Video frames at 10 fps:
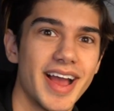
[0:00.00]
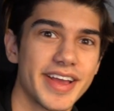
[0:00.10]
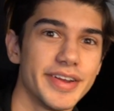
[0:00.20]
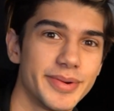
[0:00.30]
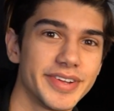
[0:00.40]
I
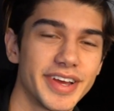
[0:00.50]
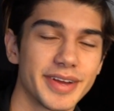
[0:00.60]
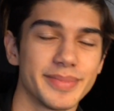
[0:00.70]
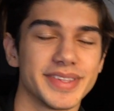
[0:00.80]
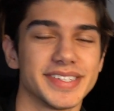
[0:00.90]
kind of want to
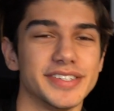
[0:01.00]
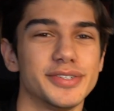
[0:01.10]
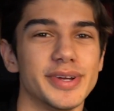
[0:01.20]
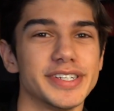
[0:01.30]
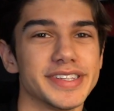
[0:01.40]
talk about the
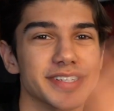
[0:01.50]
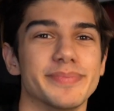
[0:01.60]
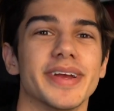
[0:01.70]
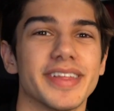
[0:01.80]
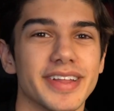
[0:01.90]
situation that's
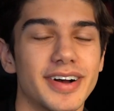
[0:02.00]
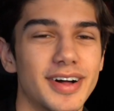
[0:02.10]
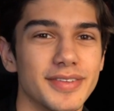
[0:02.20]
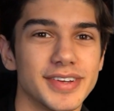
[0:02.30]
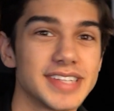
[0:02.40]
bigger than
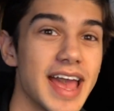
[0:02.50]
all of us.